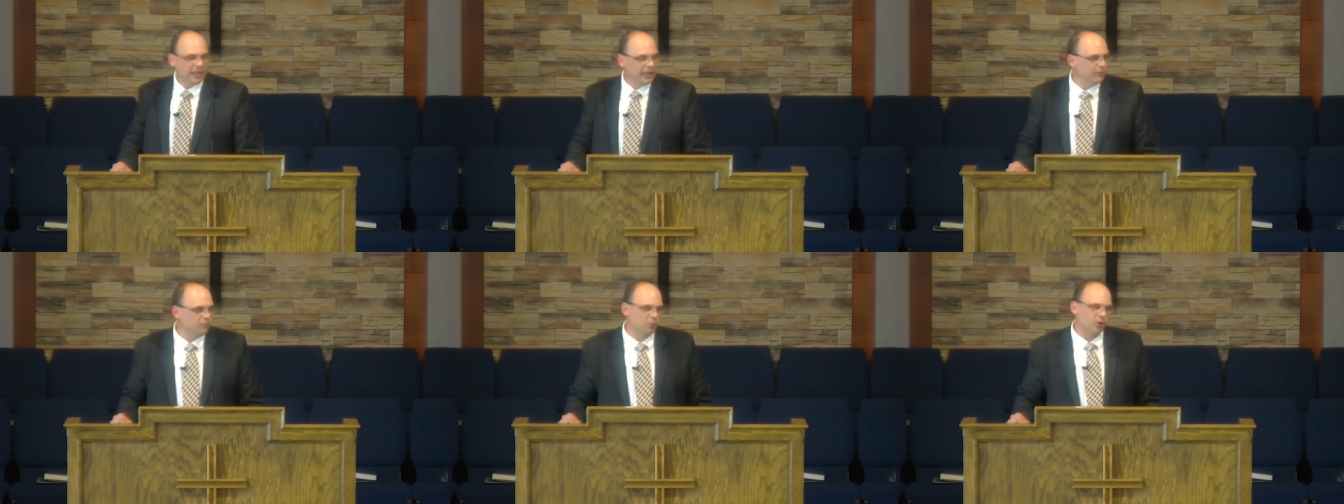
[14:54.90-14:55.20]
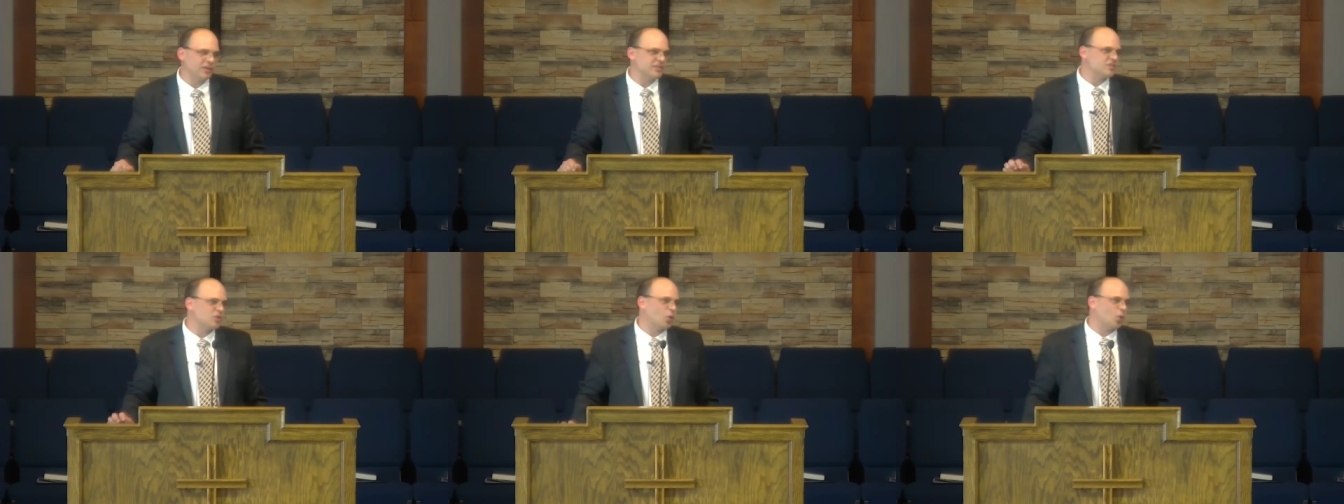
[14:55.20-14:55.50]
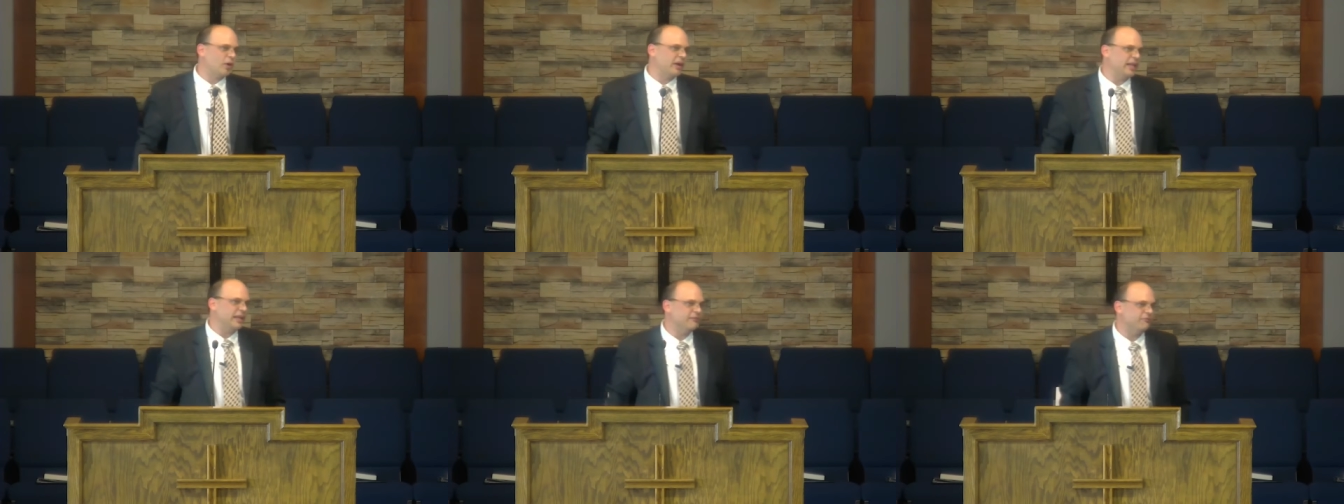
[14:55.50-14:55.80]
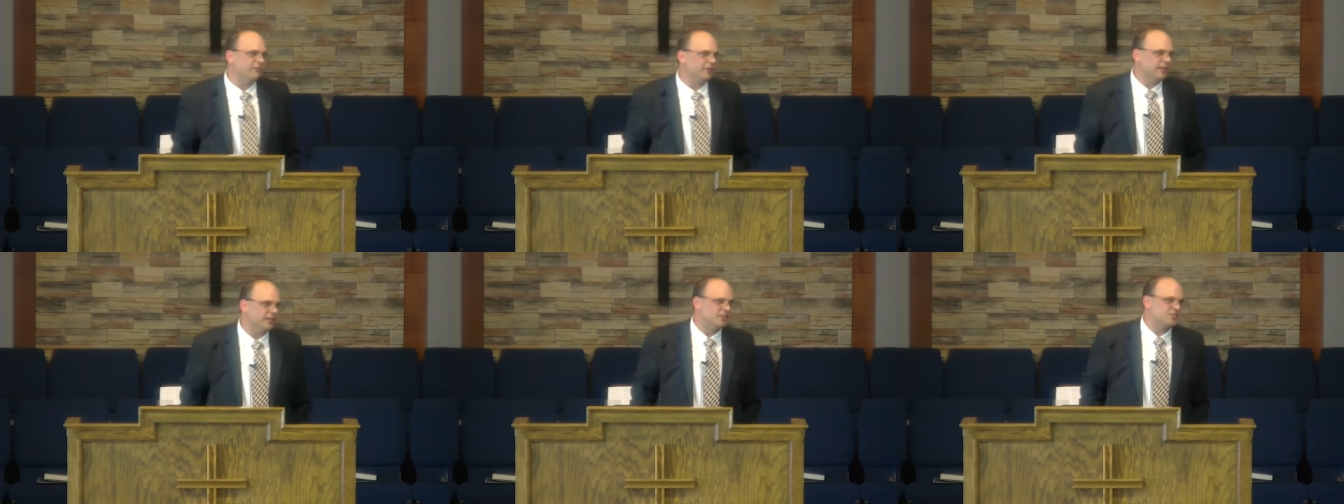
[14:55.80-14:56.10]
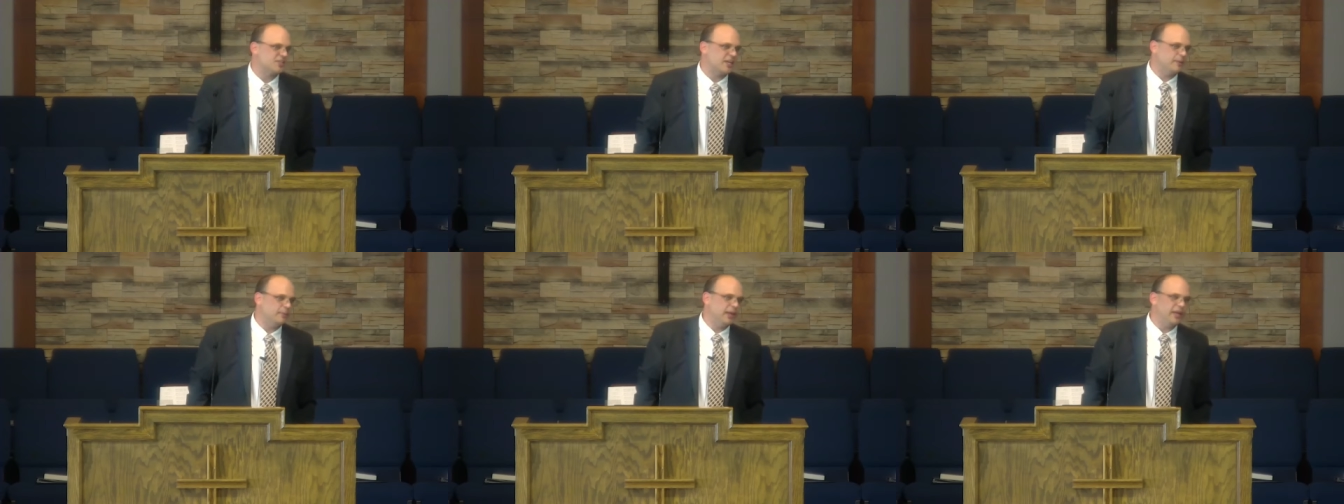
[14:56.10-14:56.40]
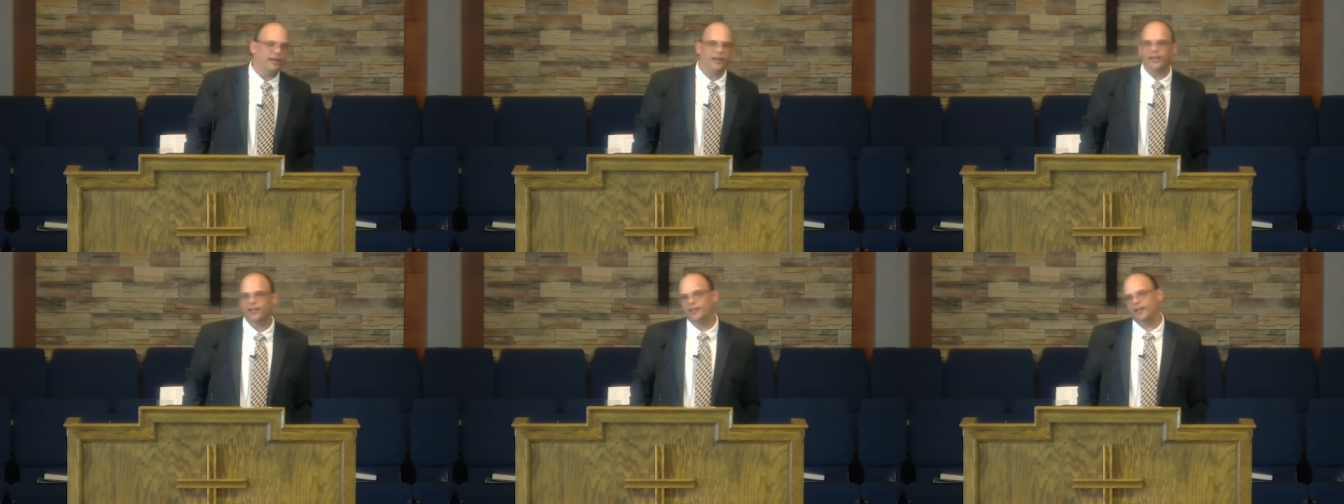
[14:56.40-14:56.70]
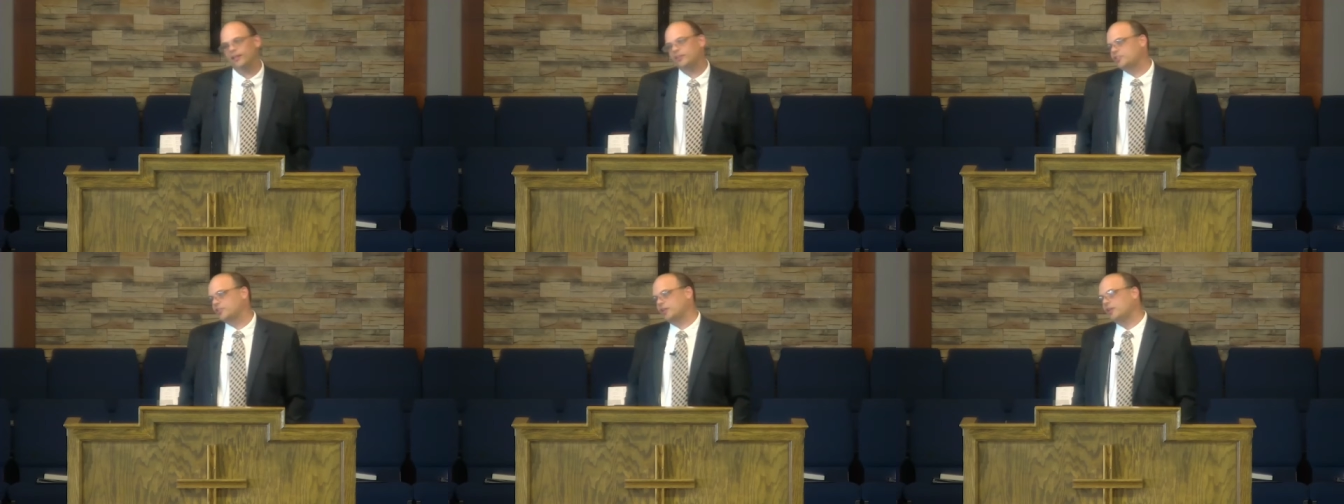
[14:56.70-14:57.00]
praise the Lord, he finished. Amen. He
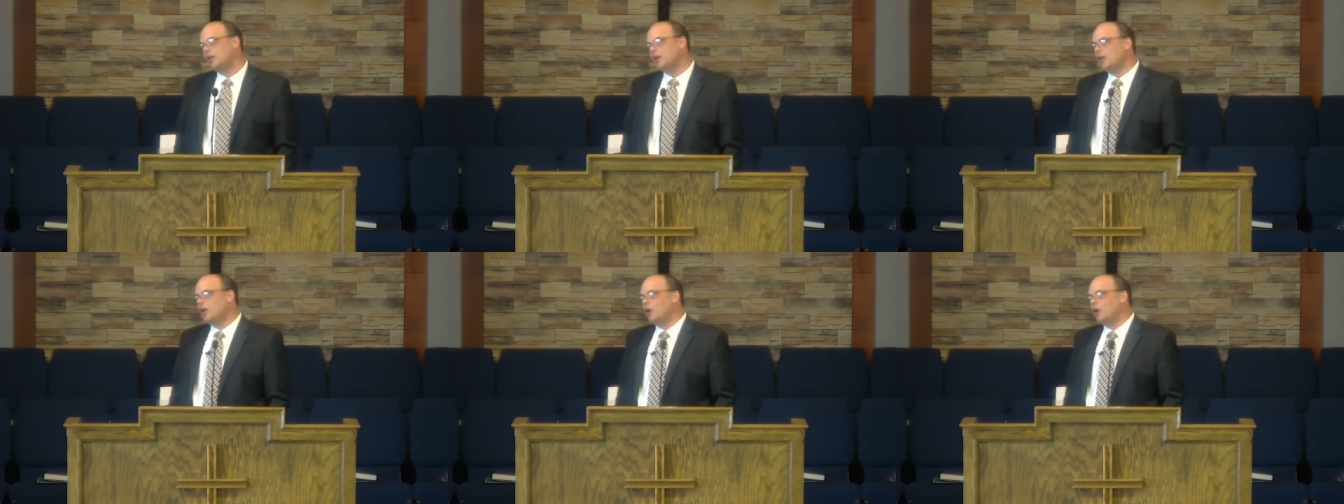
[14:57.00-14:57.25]
didn't just,